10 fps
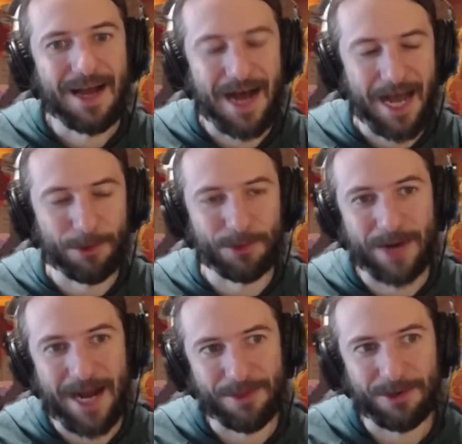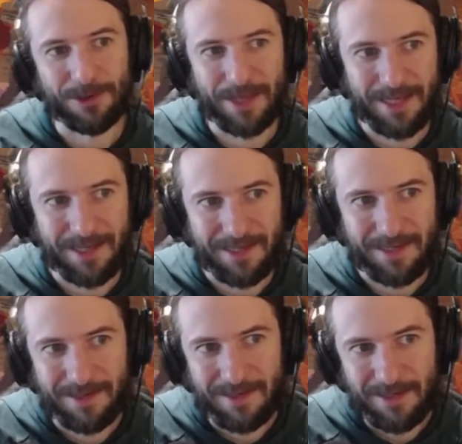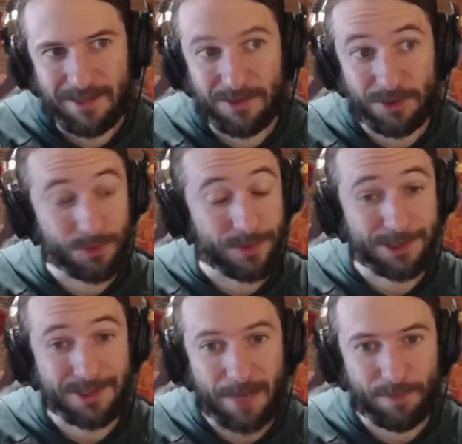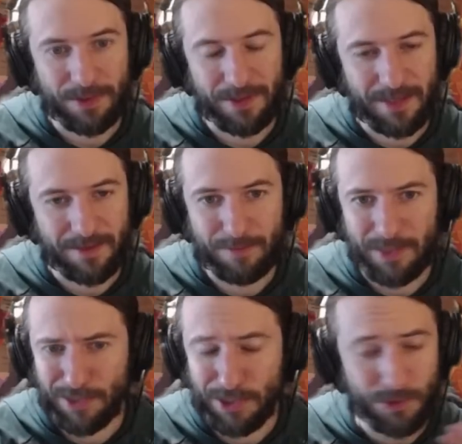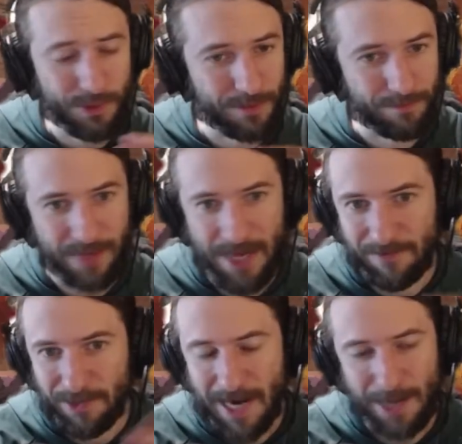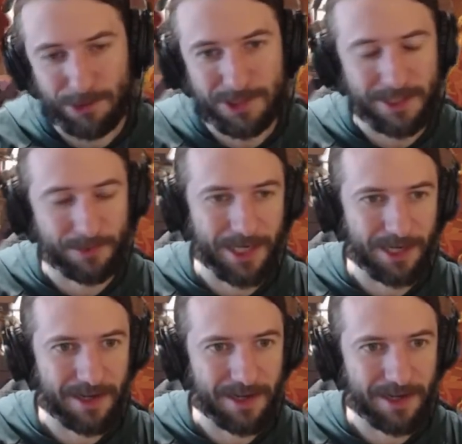would rather they do this type of thing than be like, you can have your house anywhere.